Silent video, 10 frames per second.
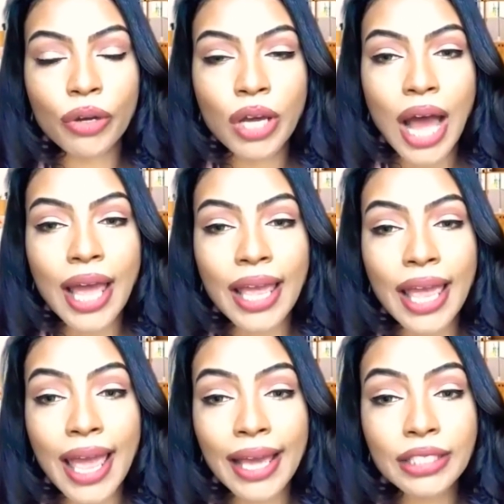I
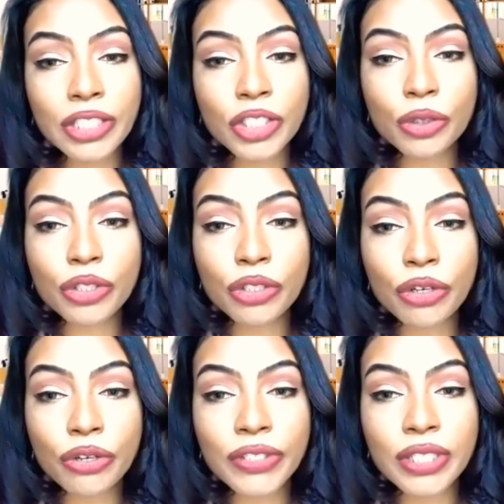had digital
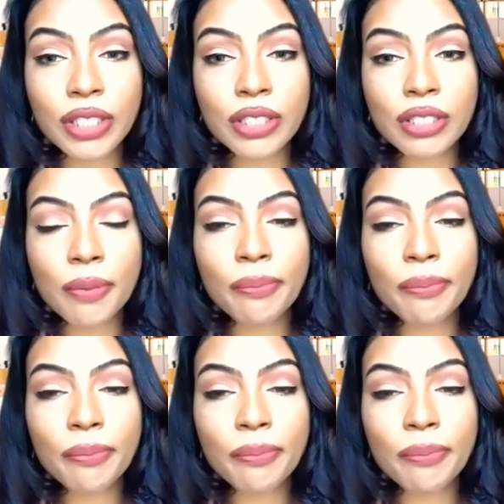services,